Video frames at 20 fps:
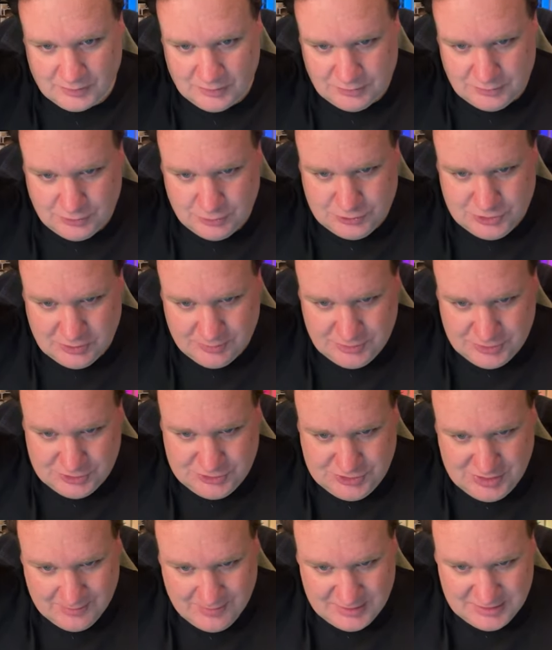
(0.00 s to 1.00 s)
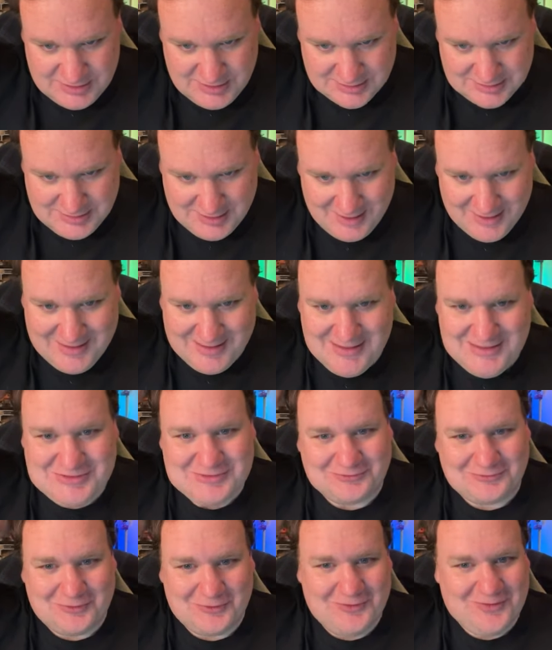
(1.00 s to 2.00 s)
YouTube is Jim and TikTok is
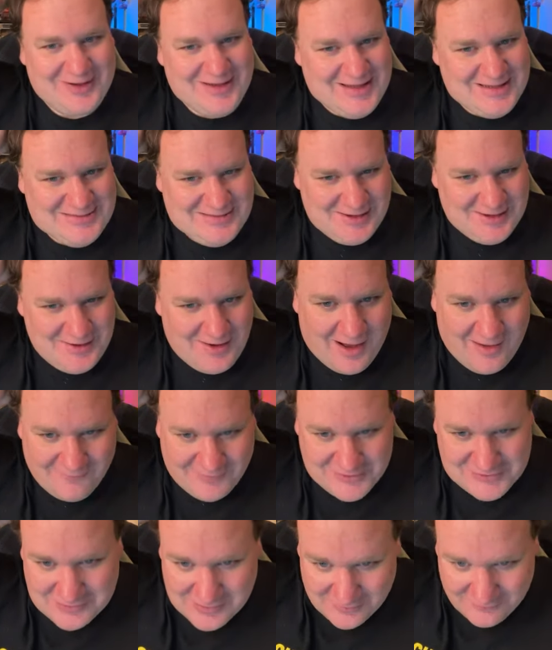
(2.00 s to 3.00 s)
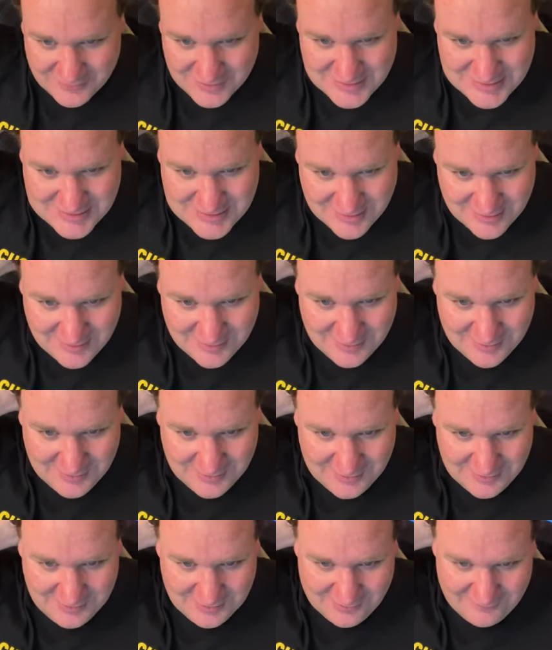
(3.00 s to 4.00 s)
Roy. Is that an Office reference?
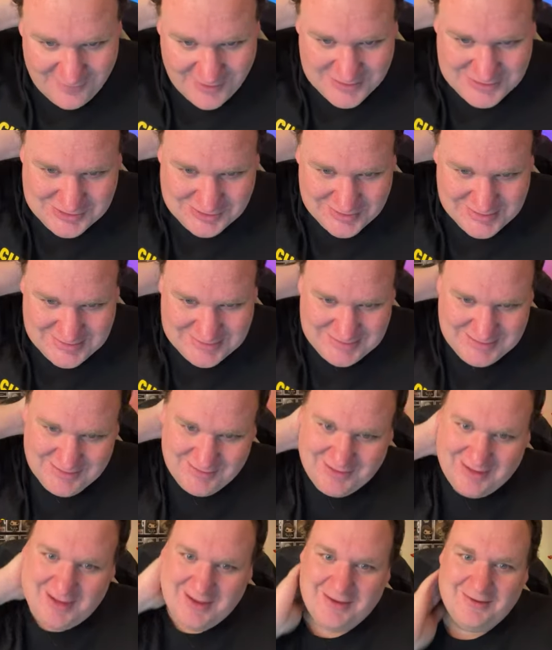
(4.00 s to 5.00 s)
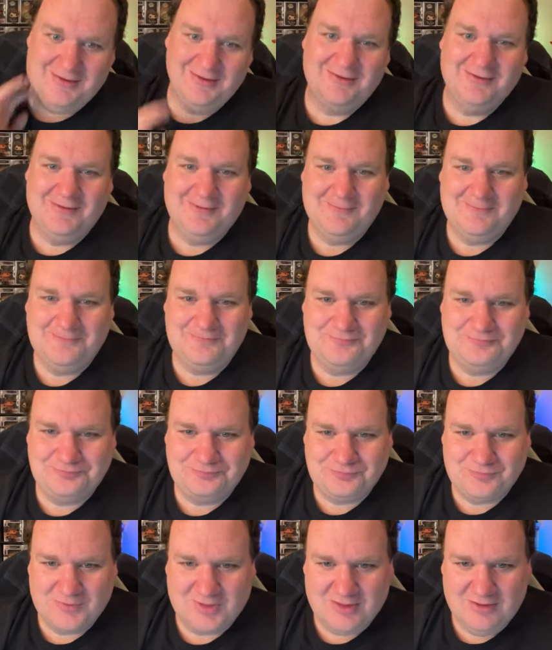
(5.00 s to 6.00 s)
He'll eventually see the light.
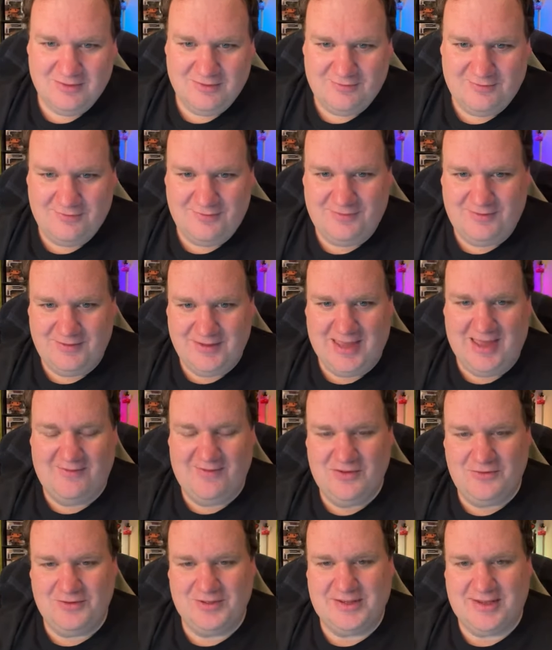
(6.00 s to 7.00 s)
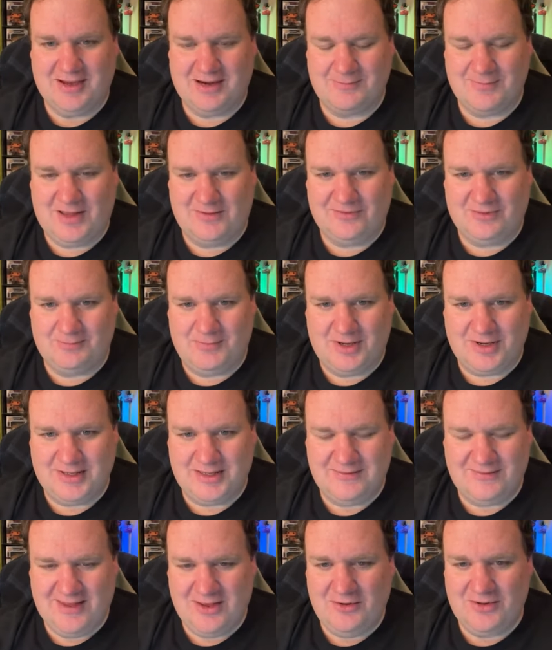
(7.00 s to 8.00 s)
Yeah, they only care about the money.
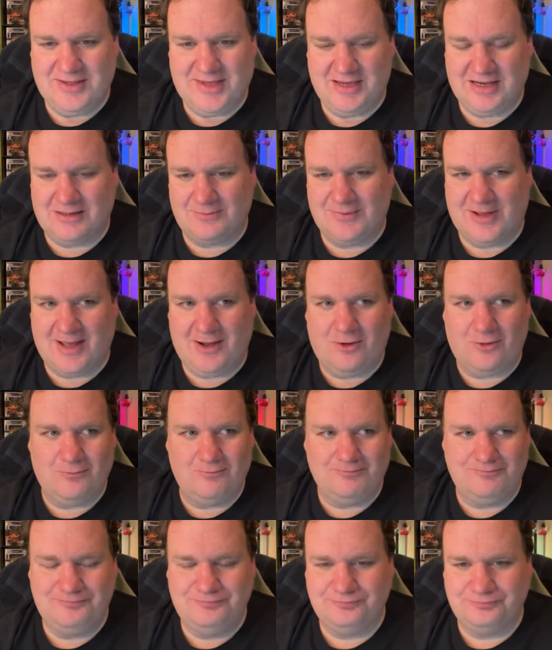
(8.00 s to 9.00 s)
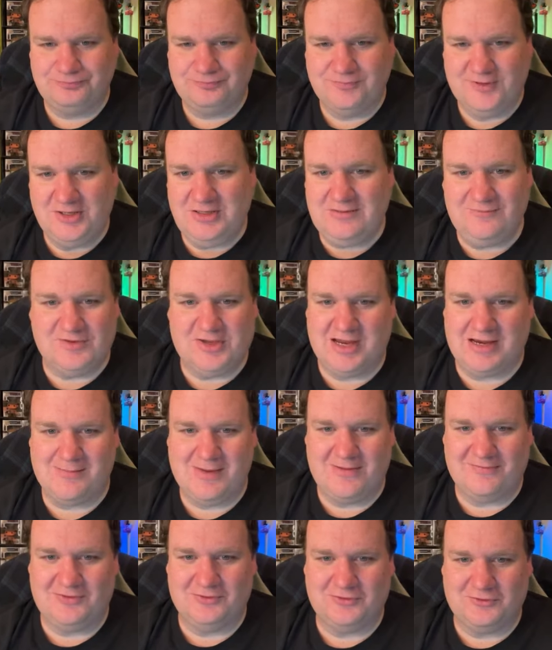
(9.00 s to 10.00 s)
They only care about... They don't even care
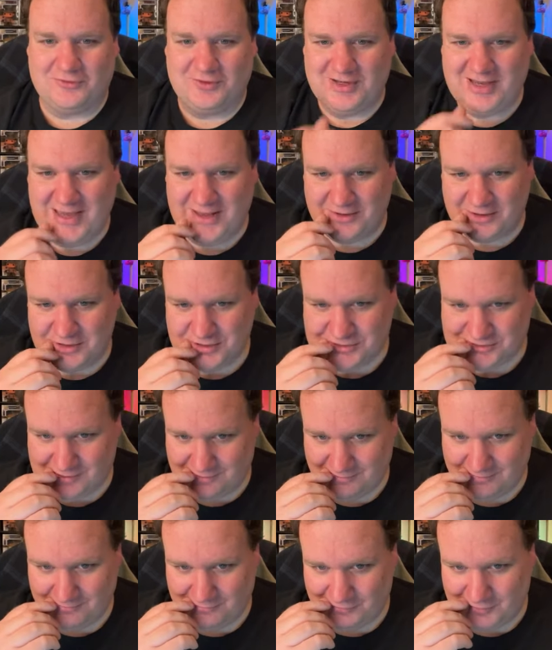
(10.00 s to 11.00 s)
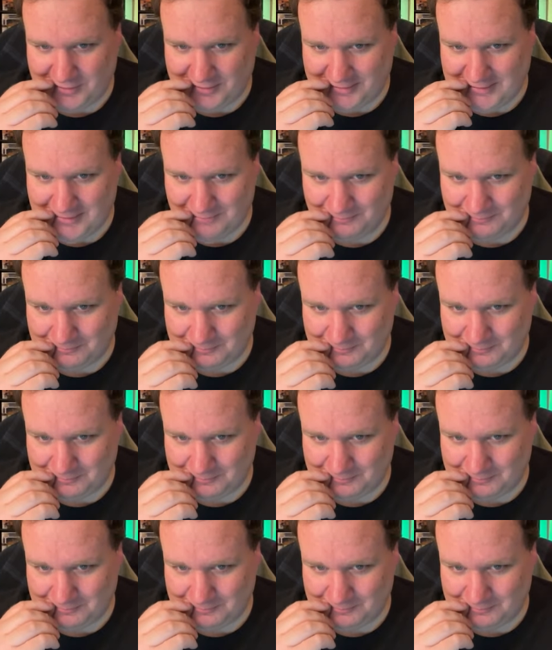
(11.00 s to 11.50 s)
about the creators, really.